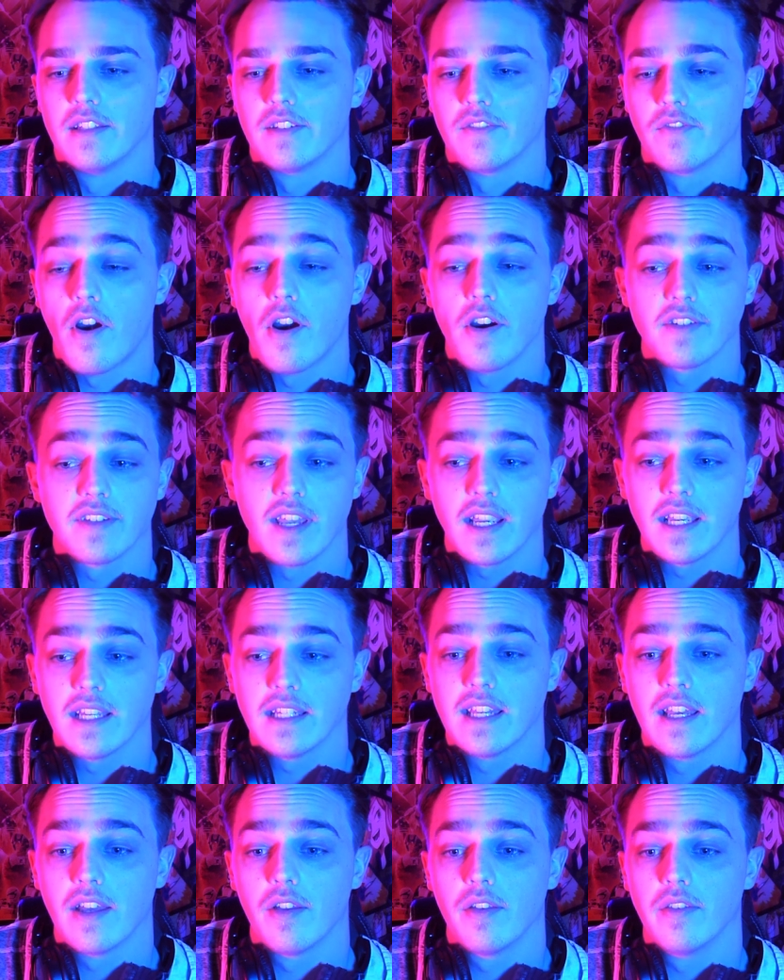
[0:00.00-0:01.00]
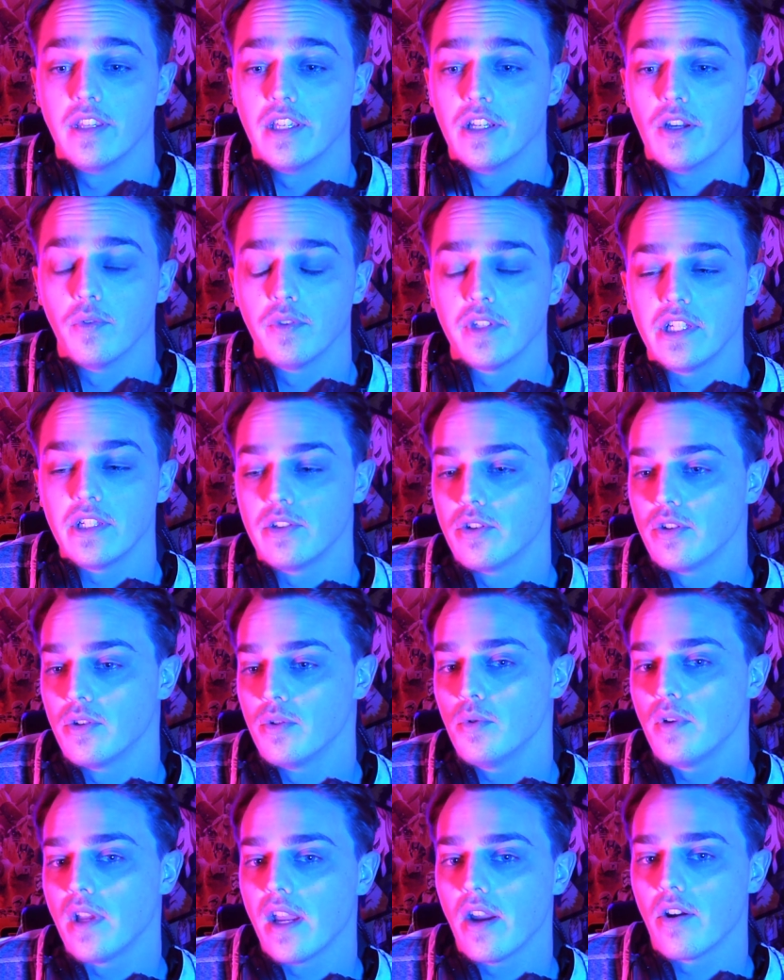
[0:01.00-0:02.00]
As far as I could tell, the only
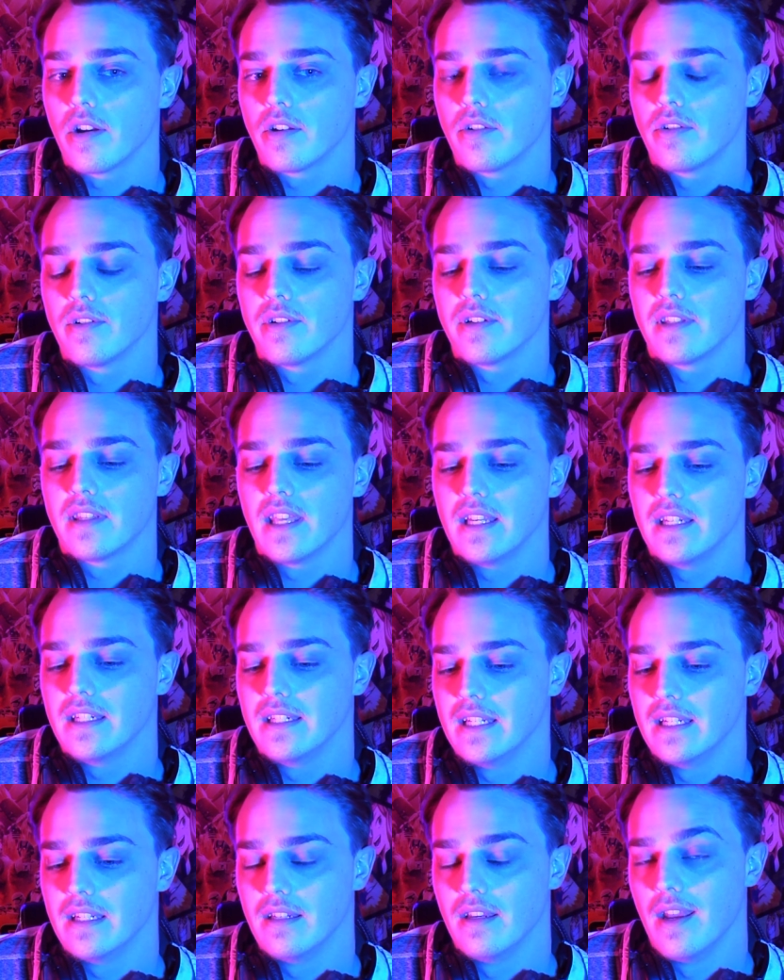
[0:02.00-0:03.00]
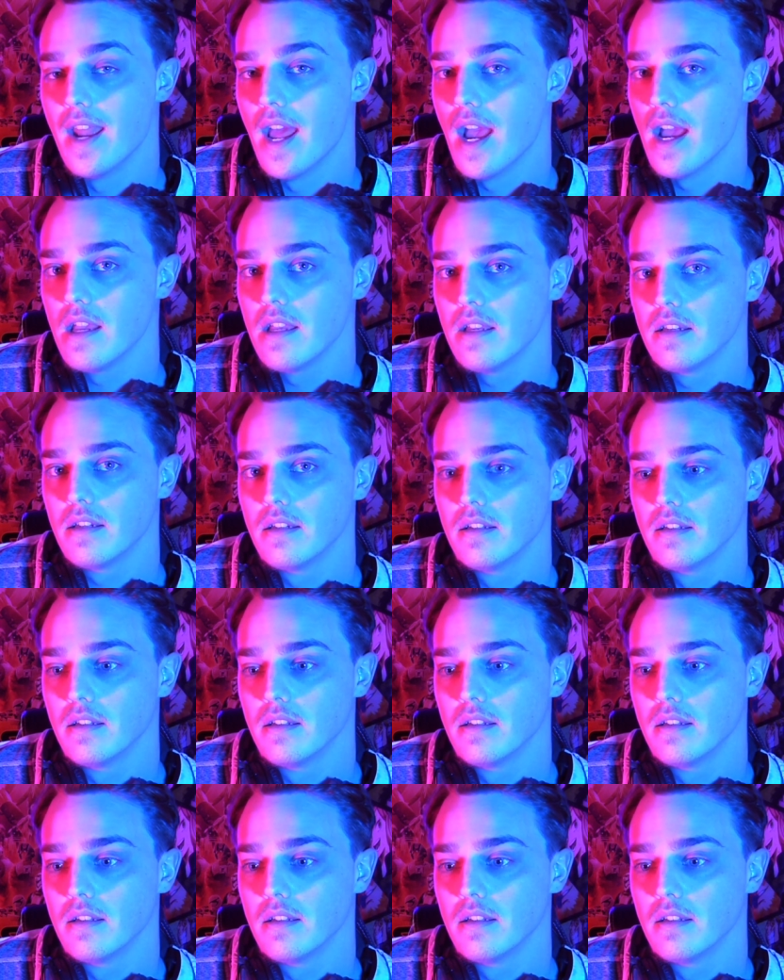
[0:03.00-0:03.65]
two characters they did not